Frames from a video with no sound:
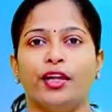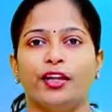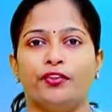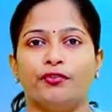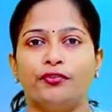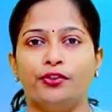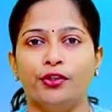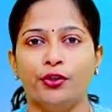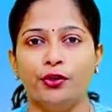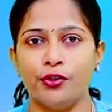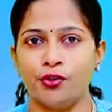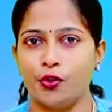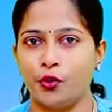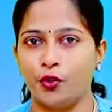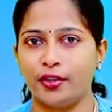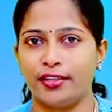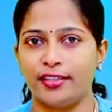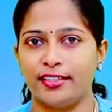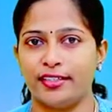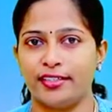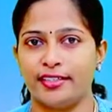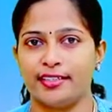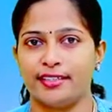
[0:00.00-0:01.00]
If you
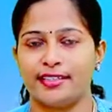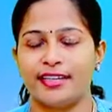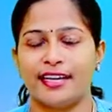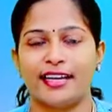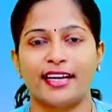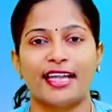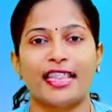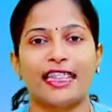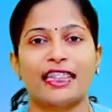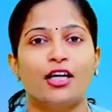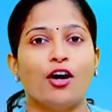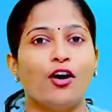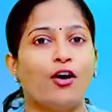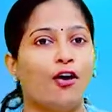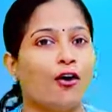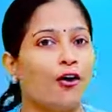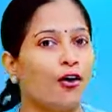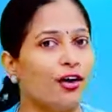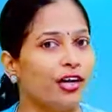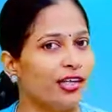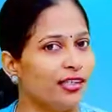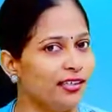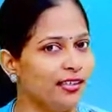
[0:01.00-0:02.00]
notice, the
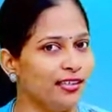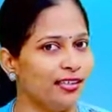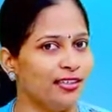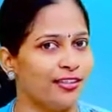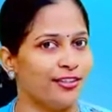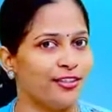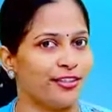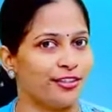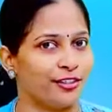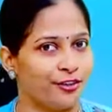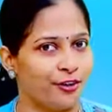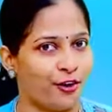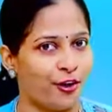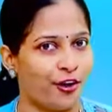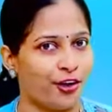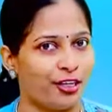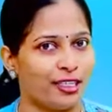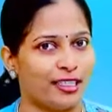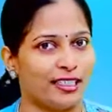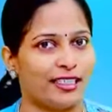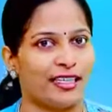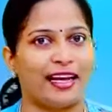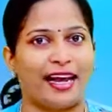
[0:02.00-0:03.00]
order is
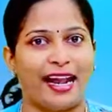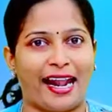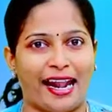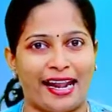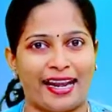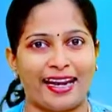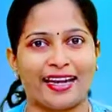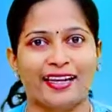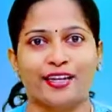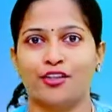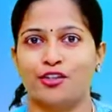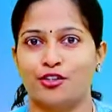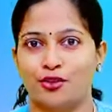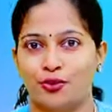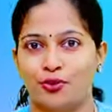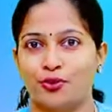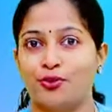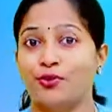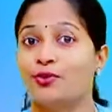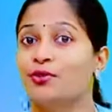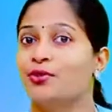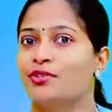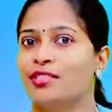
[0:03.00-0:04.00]
not A
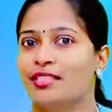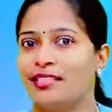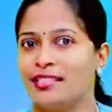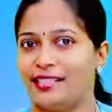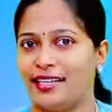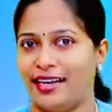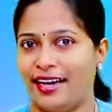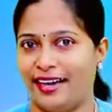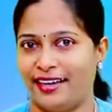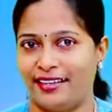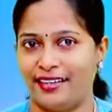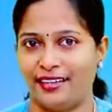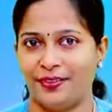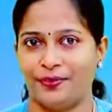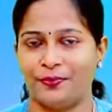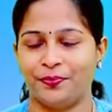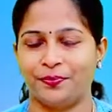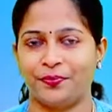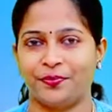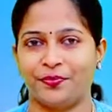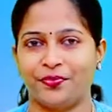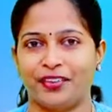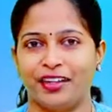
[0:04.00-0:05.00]
to Z.
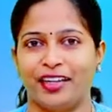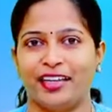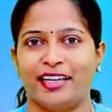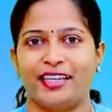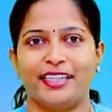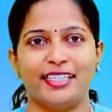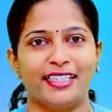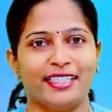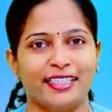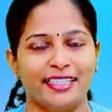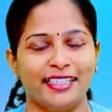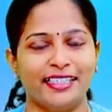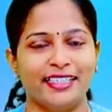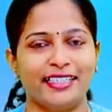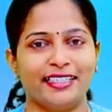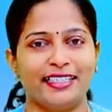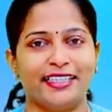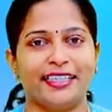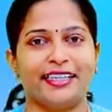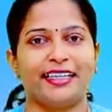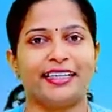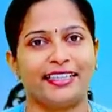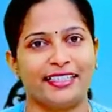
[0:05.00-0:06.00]
Instead,
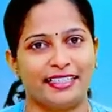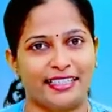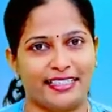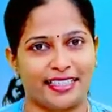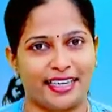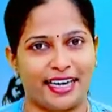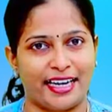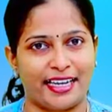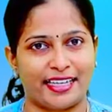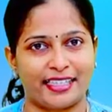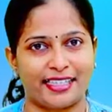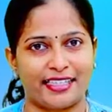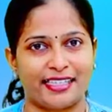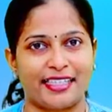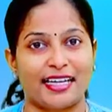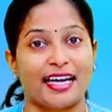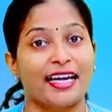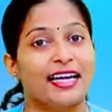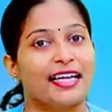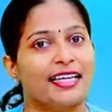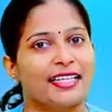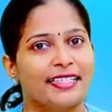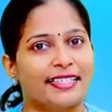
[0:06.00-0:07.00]
it takes
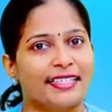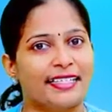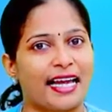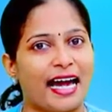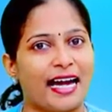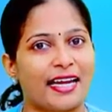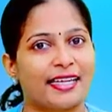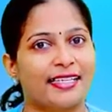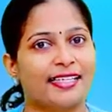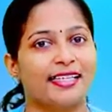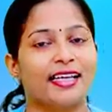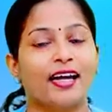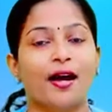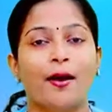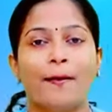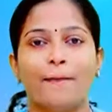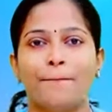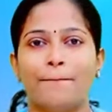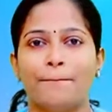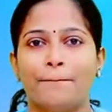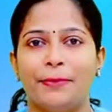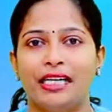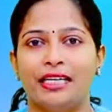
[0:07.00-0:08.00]
sat
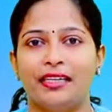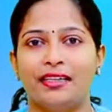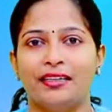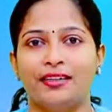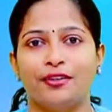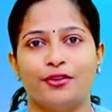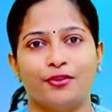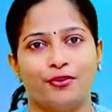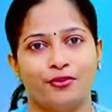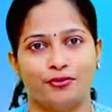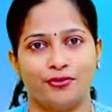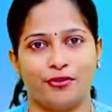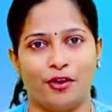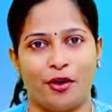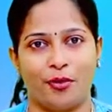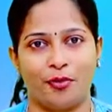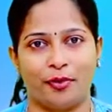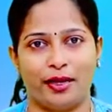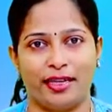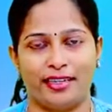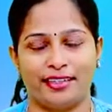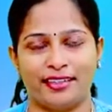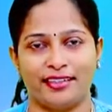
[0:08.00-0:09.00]
pin
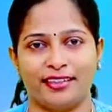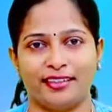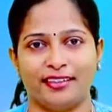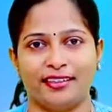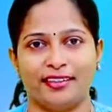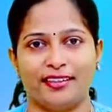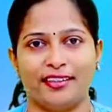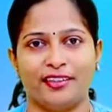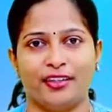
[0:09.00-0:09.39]
format.